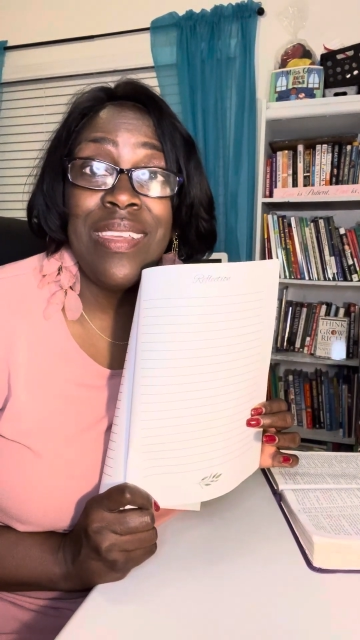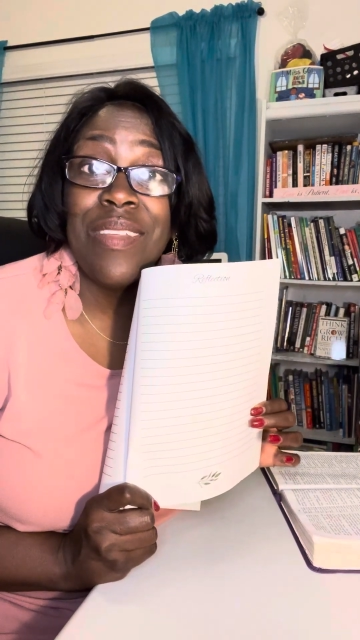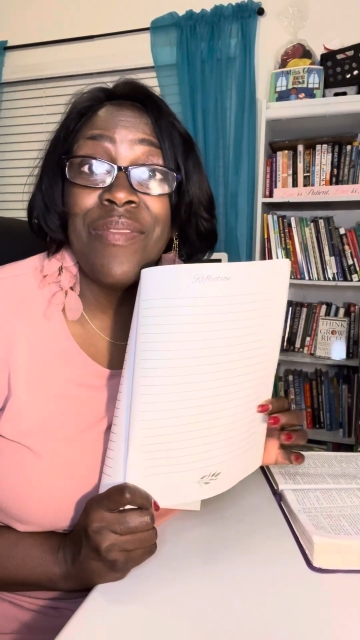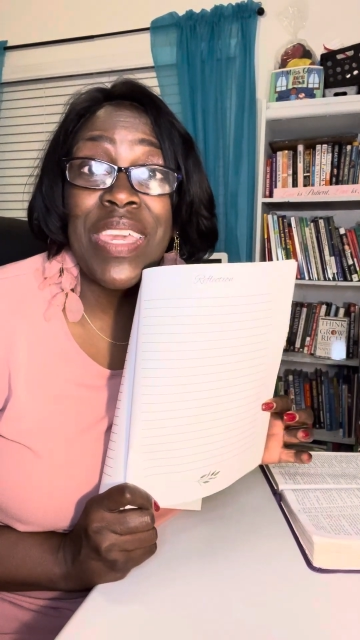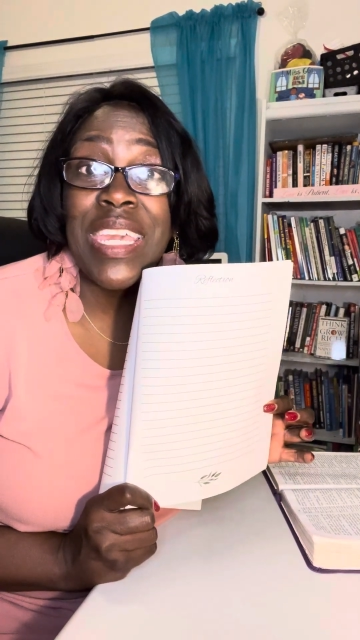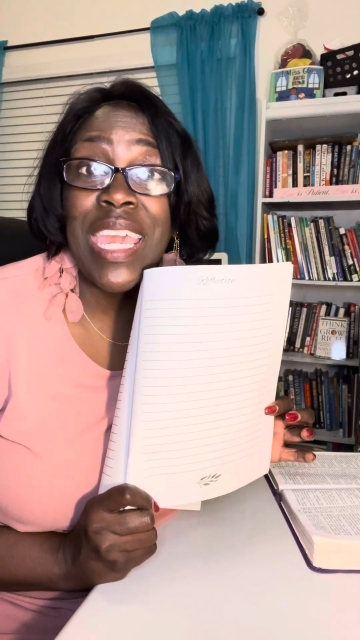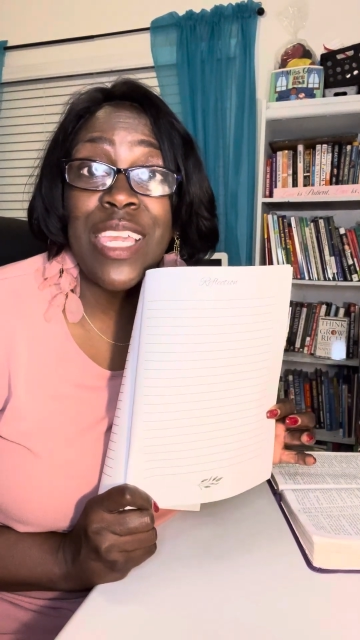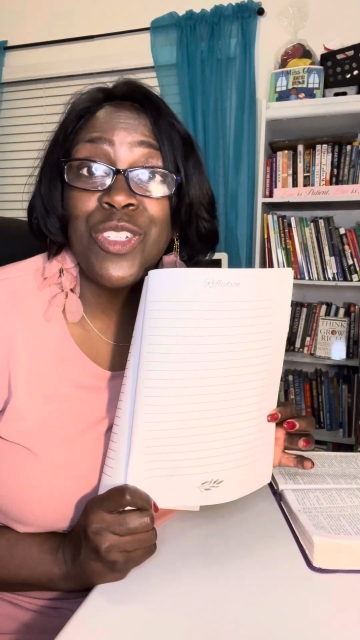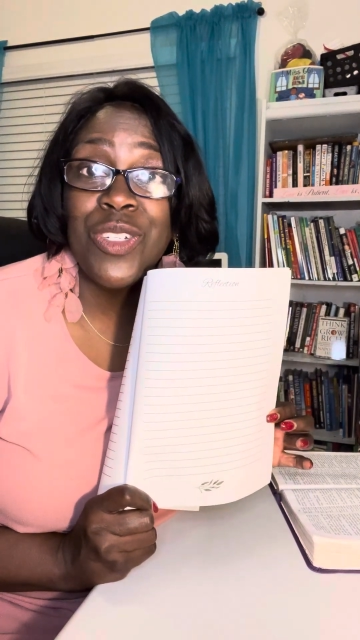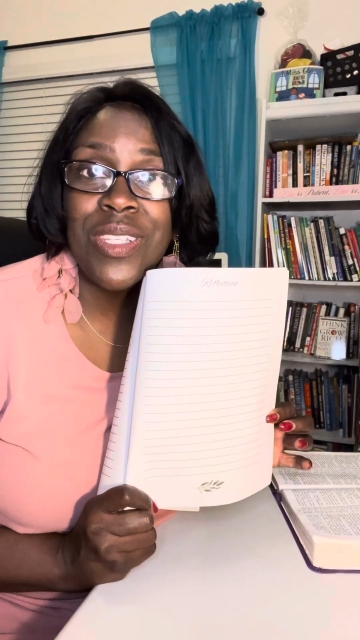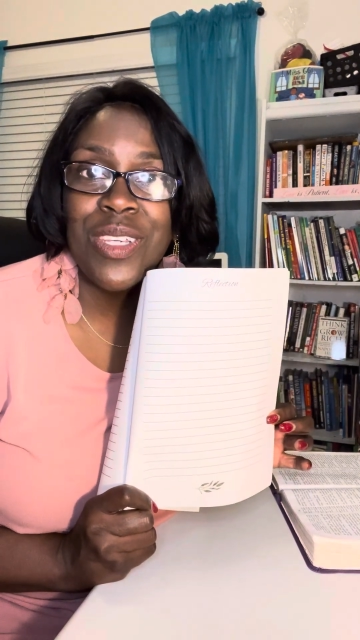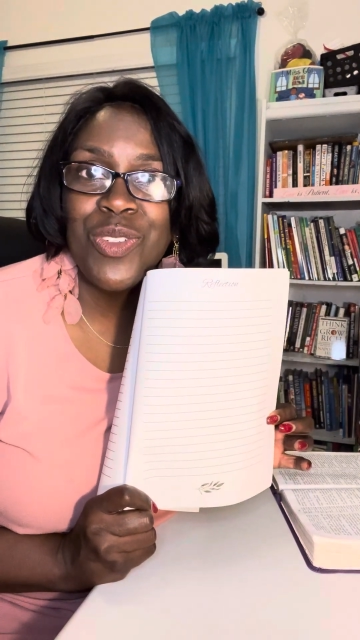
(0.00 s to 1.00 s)

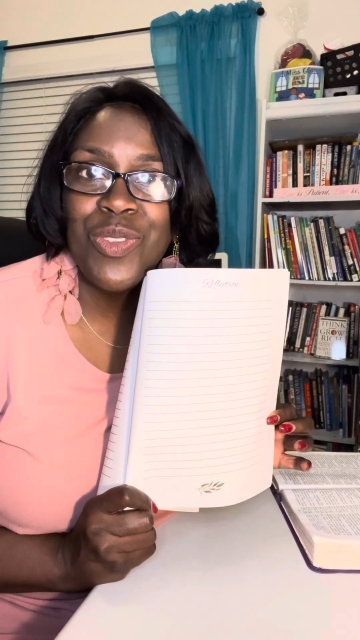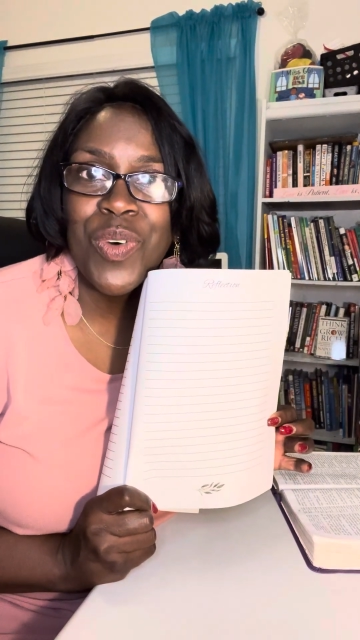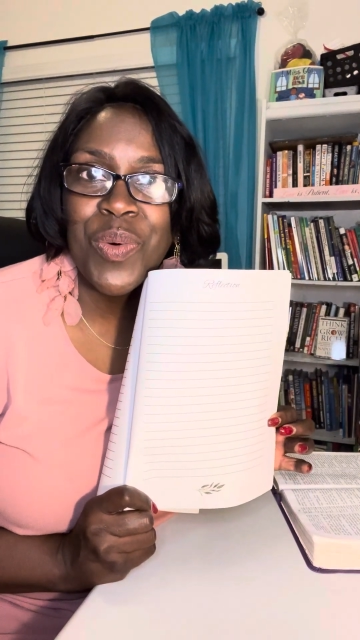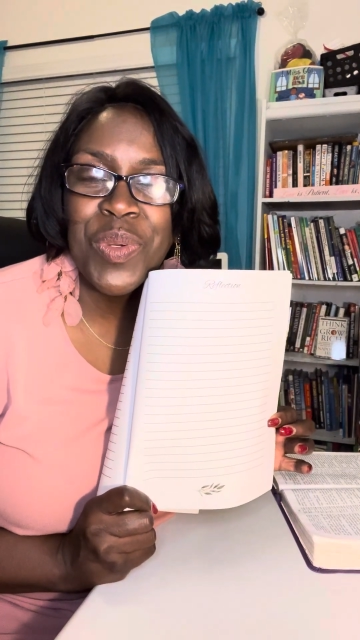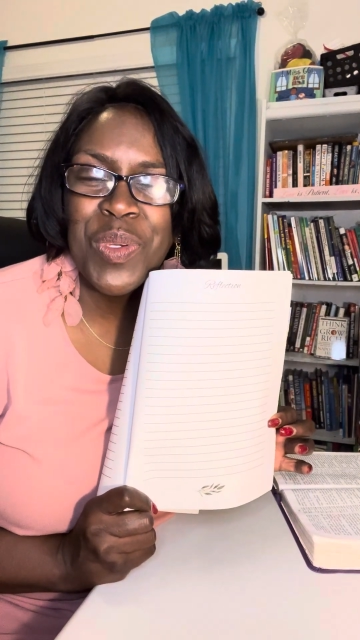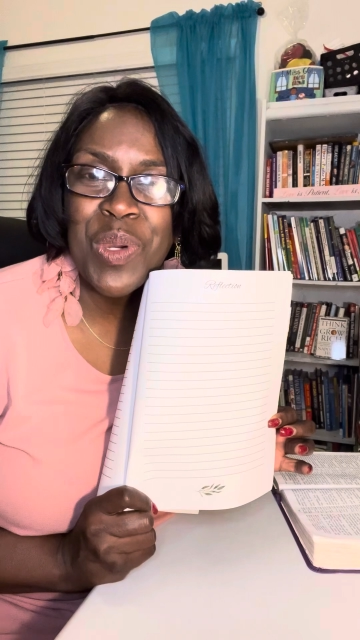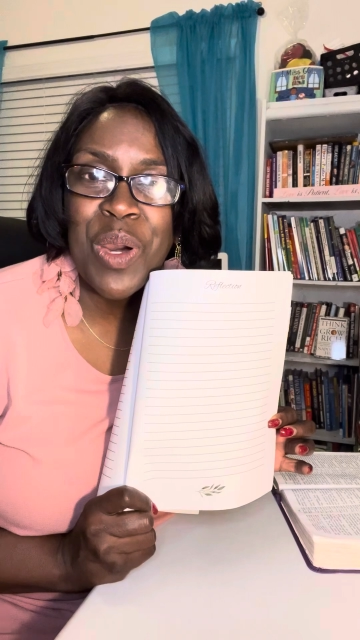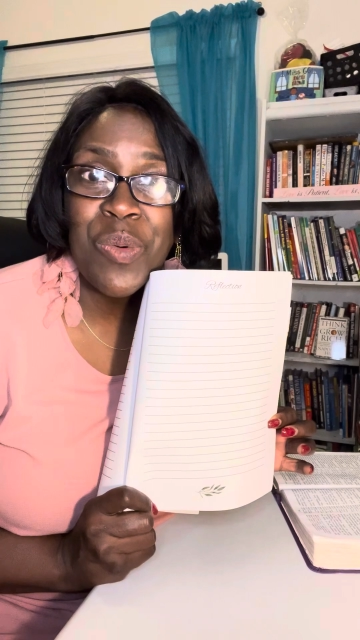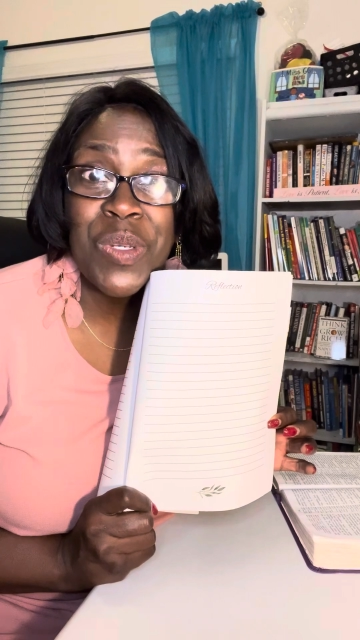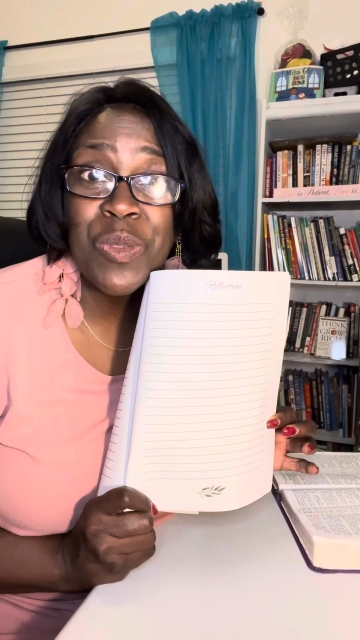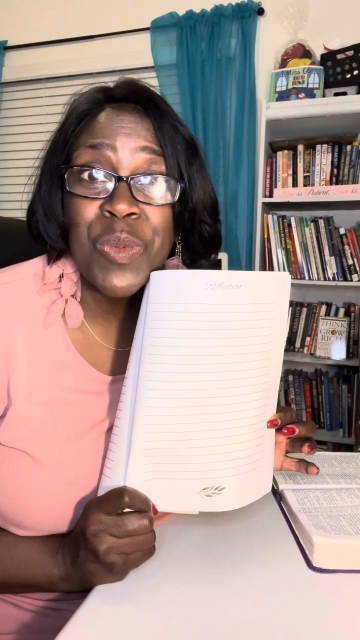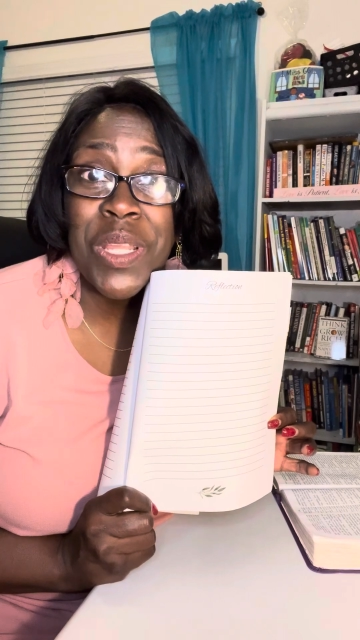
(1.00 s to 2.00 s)
vacation that you've
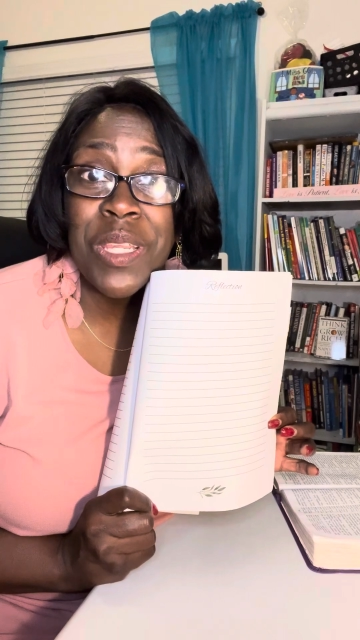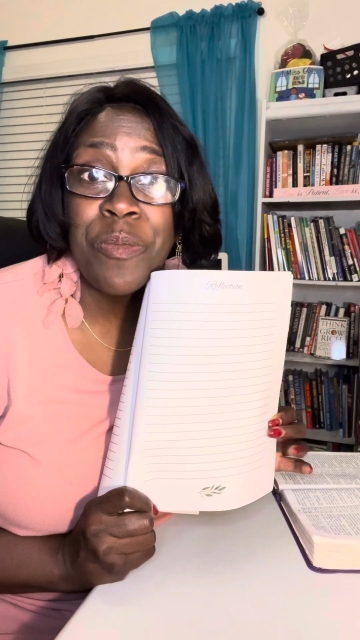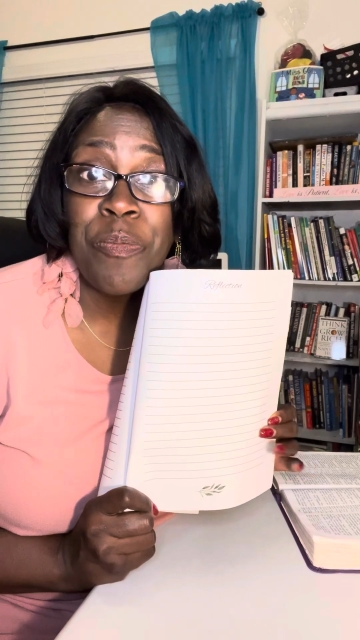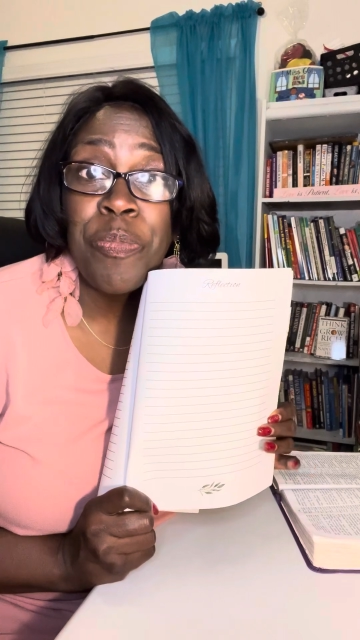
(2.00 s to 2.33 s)
always wanted.